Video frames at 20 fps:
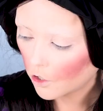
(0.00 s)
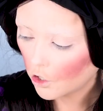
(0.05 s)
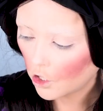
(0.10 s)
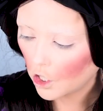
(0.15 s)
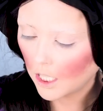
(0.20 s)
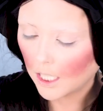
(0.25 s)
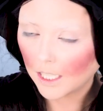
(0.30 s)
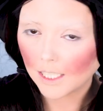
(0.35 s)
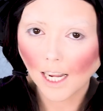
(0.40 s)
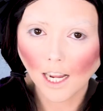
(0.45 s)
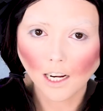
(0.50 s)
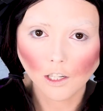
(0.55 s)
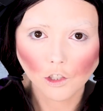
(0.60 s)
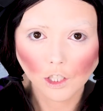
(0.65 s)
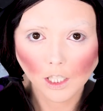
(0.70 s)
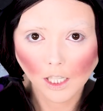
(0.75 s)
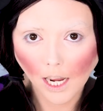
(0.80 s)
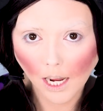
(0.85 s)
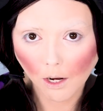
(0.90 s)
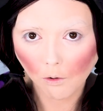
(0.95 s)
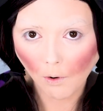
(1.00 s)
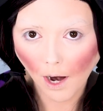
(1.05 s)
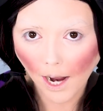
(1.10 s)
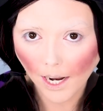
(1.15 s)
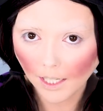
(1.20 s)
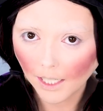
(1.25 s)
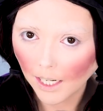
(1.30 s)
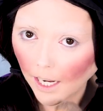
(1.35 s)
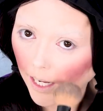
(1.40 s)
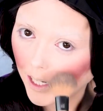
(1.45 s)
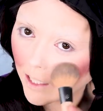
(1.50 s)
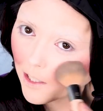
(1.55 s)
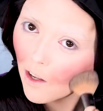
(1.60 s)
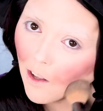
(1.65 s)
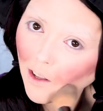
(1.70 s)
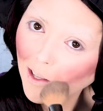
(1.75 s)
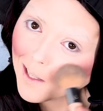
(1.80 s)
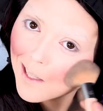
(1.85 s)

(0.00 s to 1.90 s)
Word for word: She is actually a Raggedy Ann doll.